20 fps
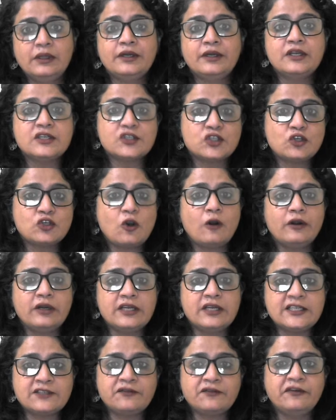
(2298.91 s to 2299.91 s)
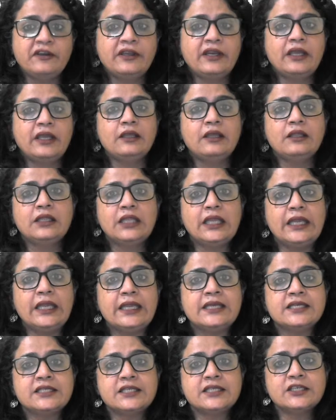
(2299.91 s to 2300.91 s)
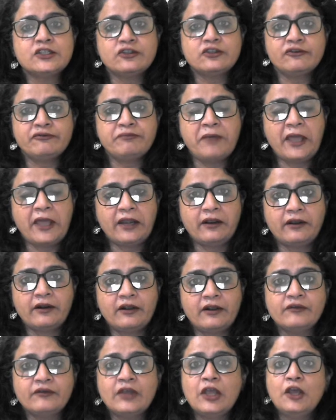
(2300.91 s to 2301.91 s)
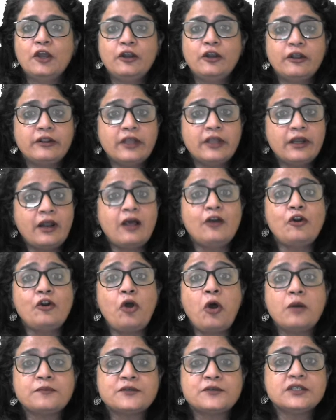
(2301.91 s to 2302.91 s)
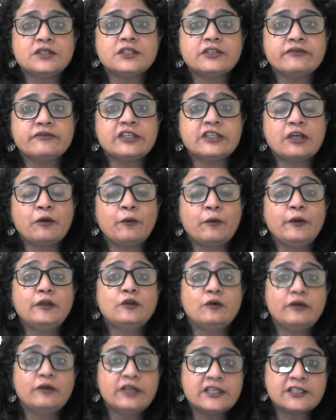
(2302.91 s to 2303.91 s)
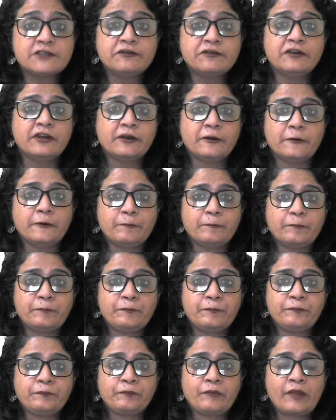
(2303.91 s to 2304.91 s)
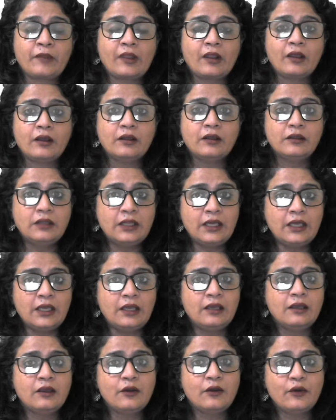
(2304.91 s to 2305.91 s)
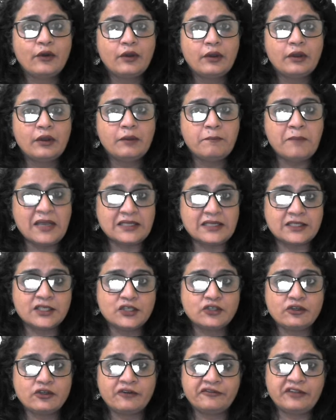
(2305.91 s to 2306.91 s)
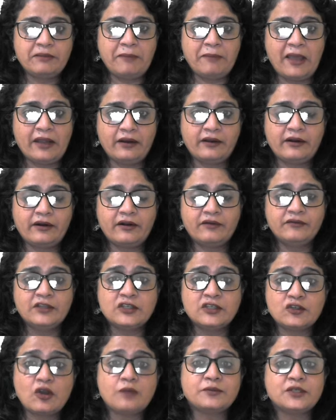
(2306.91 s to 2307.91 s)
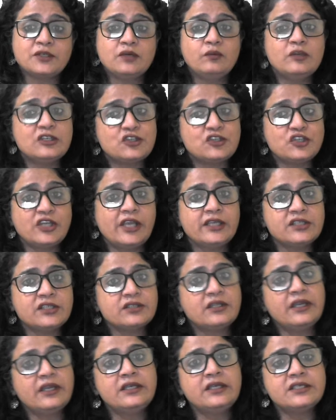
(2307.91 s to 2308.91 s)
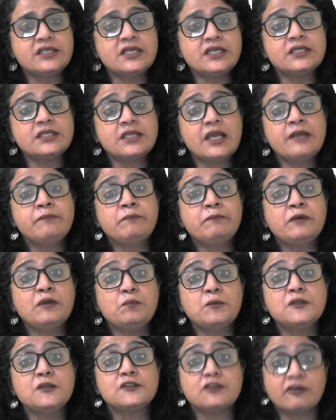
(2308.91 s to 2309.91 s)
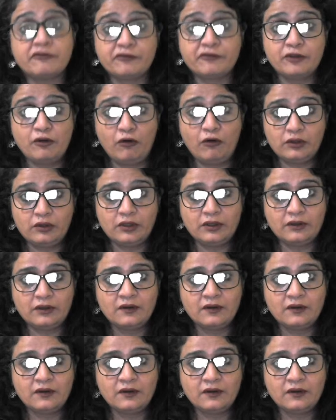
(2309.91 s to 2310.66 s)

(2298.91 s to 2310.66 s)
Disfiguring the intent of paragraph. Now there are options which are going to disfigure the message of the paragraph. This option will change the intent and purpose of the author.